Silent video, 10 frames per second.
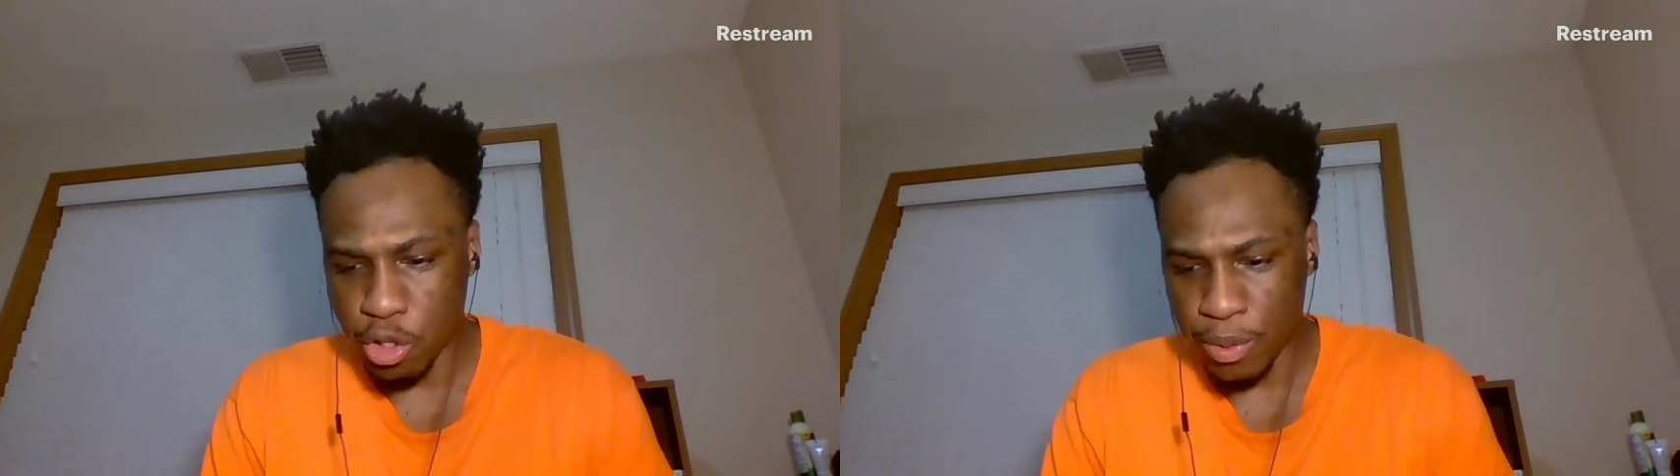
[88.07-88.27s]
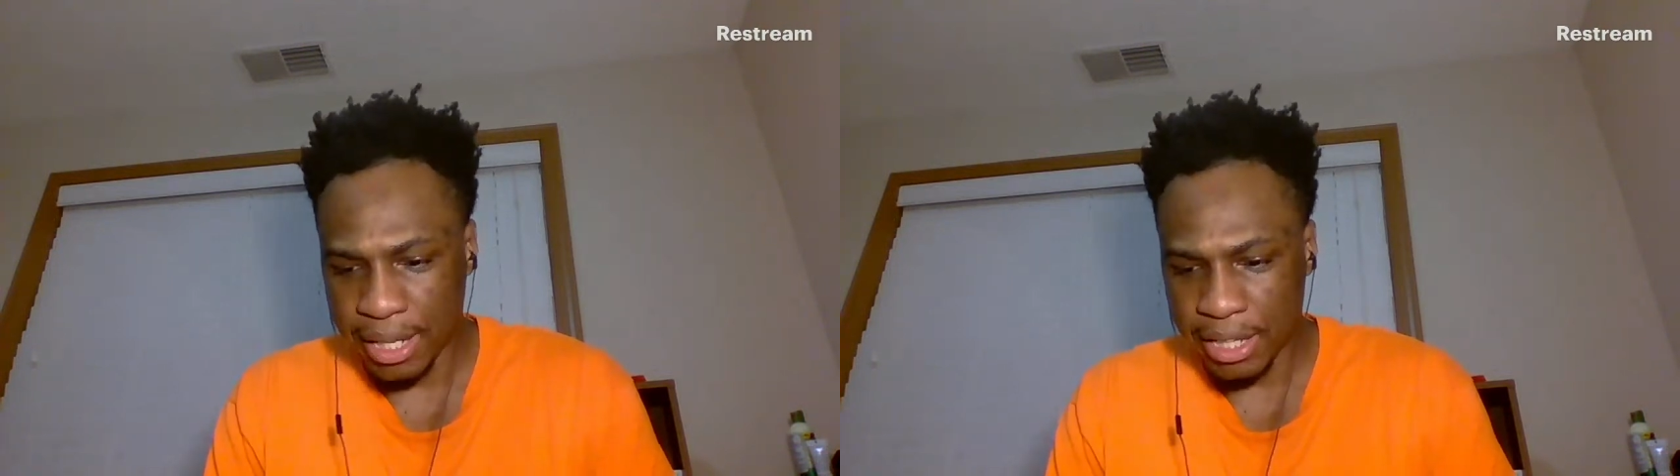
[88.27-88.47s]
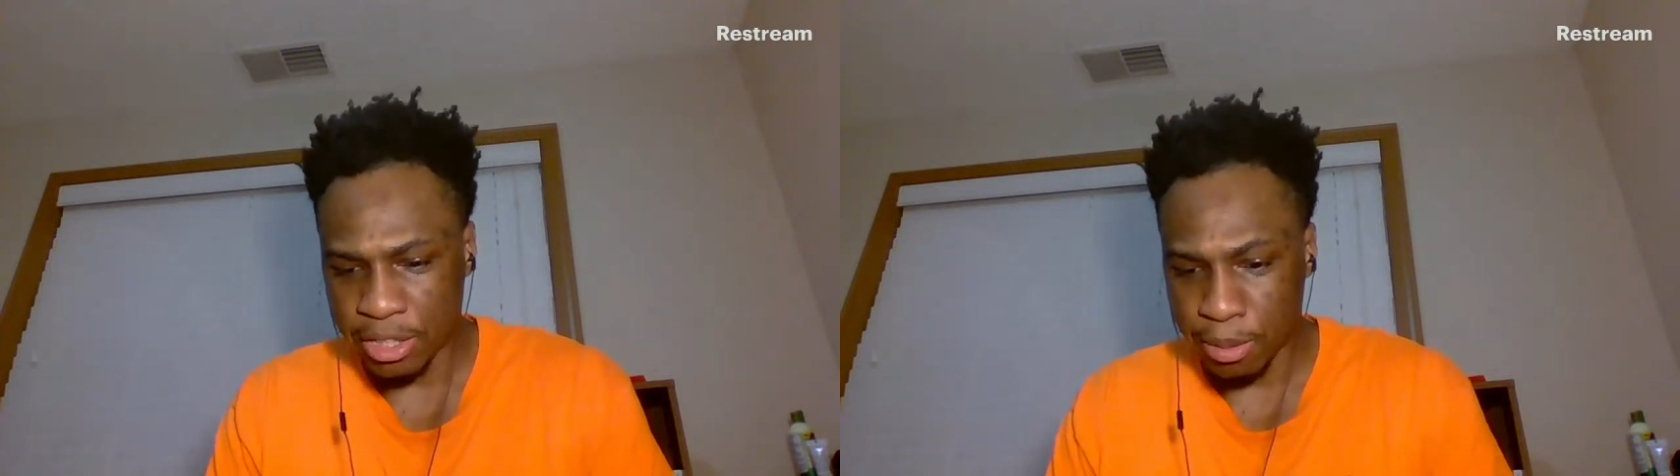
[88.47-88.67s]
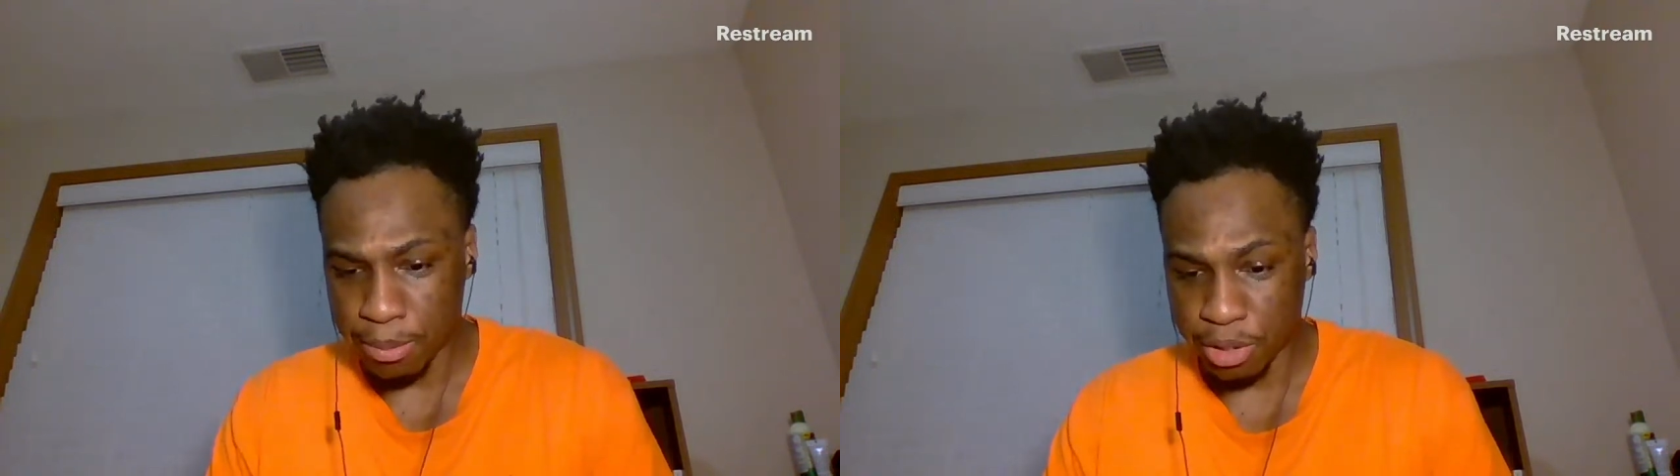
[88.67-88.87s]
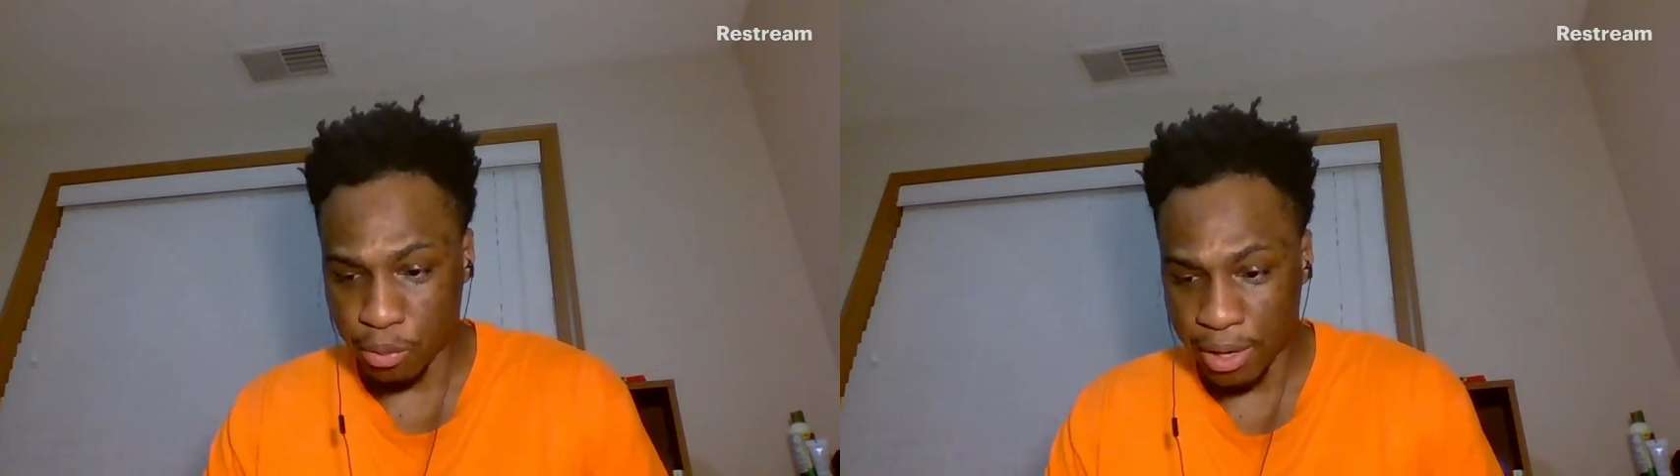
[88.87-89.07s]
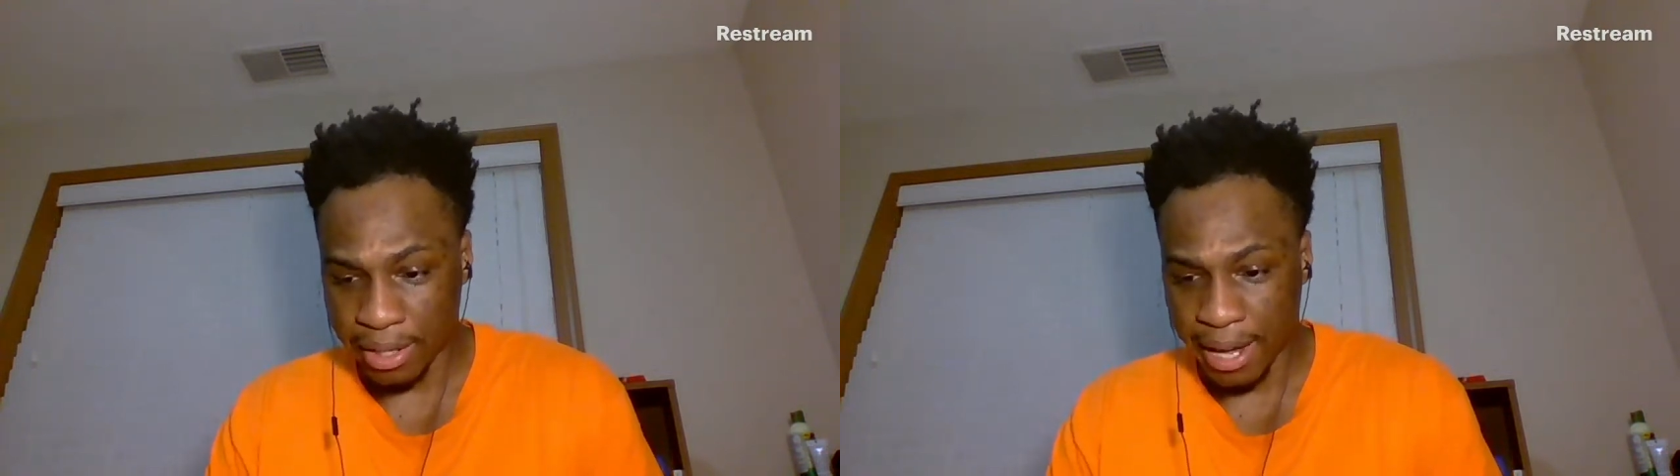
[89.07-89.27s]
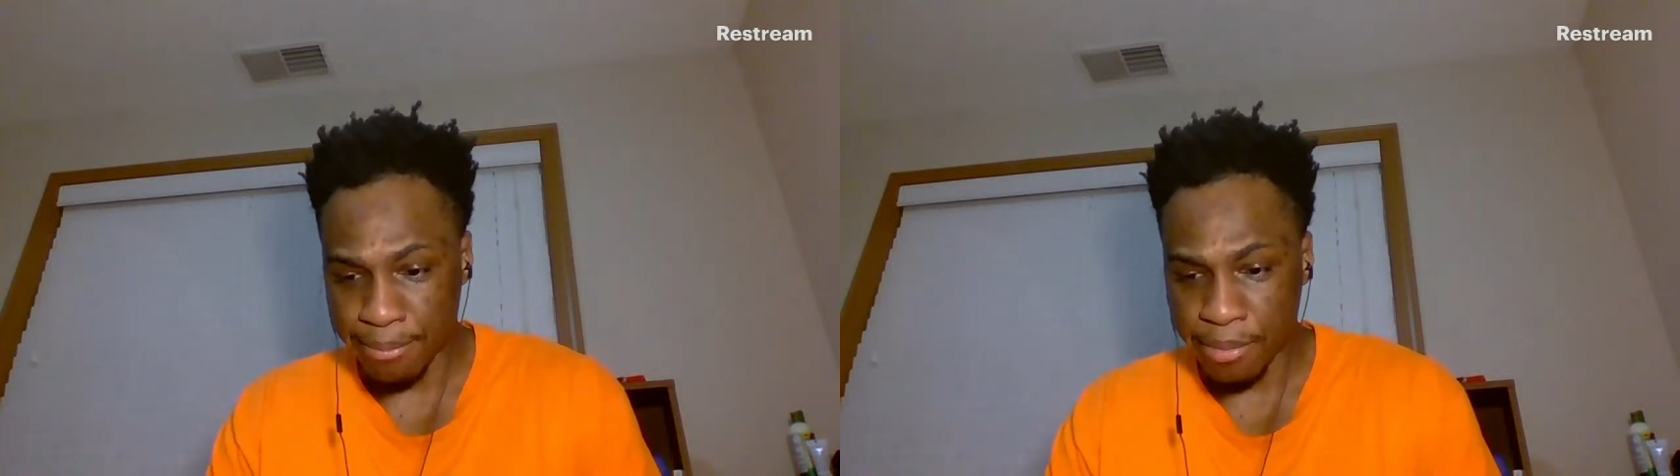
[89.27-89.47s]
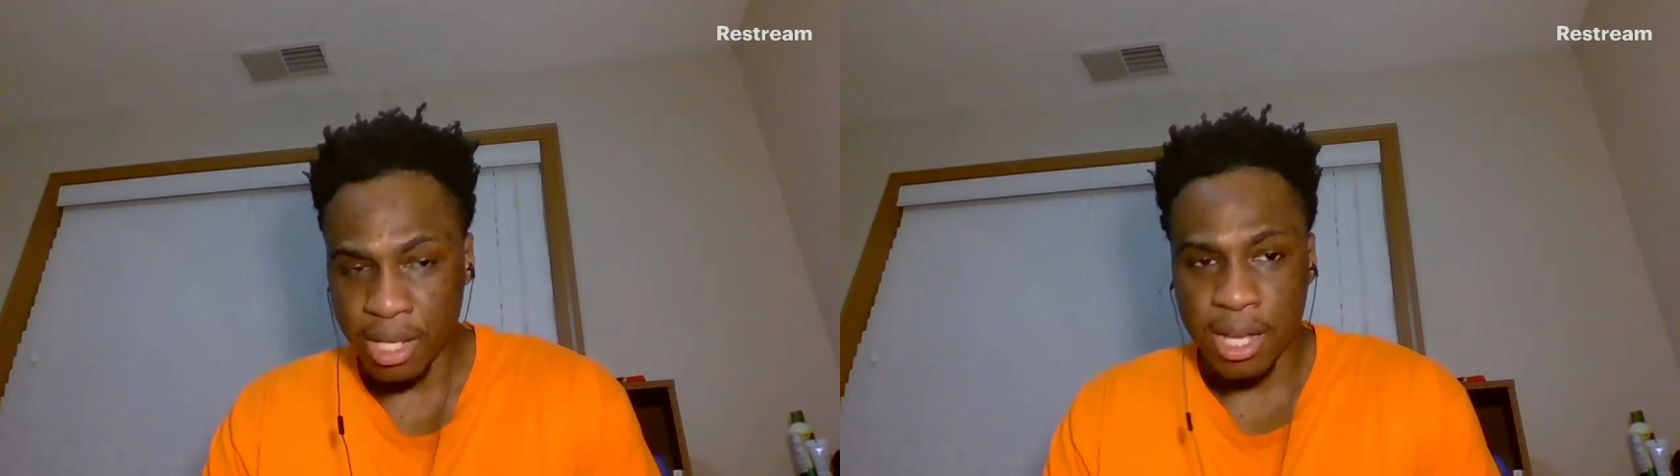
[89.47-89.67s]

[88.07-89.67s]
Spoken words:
doing in terms of the run game.